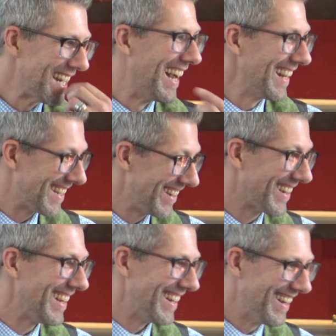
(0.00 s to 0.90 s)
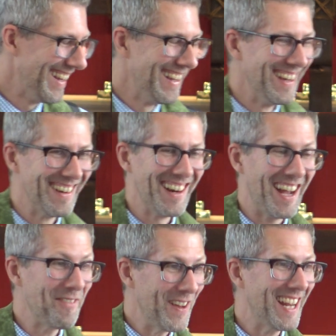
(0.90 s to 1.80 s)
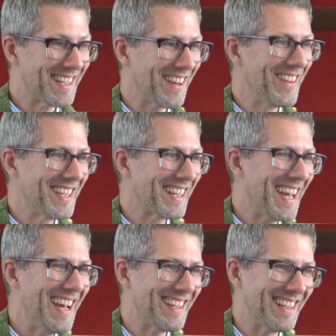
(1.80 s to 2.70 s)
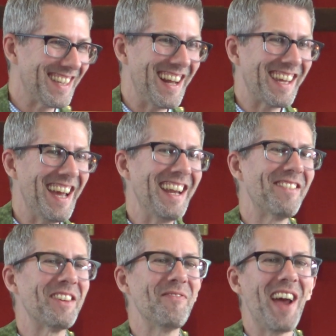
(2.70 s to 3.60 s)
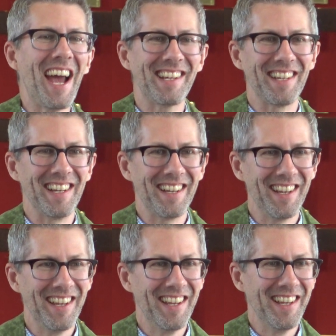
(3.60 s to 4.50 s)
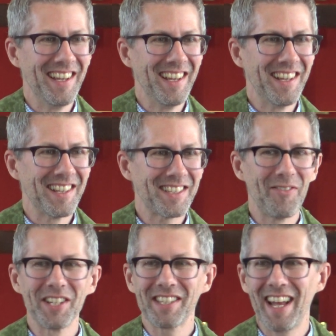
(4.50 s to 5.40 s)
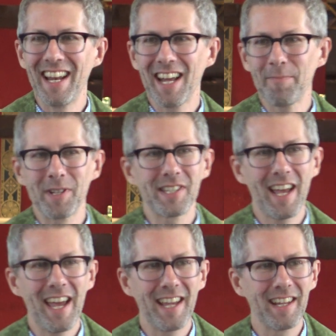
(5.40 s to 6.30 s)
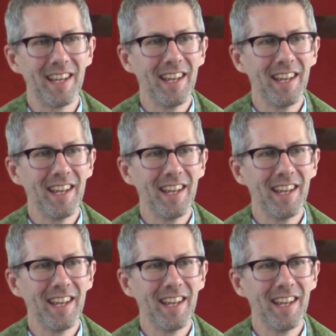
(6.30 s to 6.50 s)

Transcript: Not too good. Right? I've been at some of these occasions, and I can't even imagine someone standing up and saying,